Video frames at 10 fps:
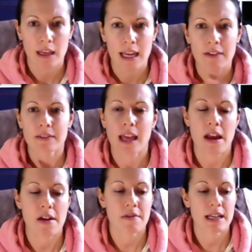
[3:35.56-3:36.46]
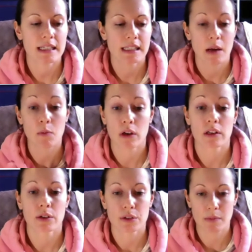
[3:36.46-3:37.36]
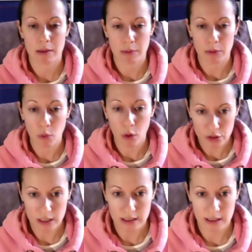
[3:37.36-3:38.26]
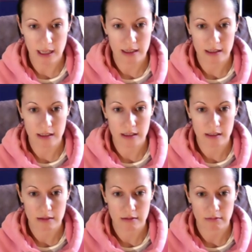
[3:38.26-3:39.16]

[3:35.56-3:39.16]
if there is someone who's maybe watching this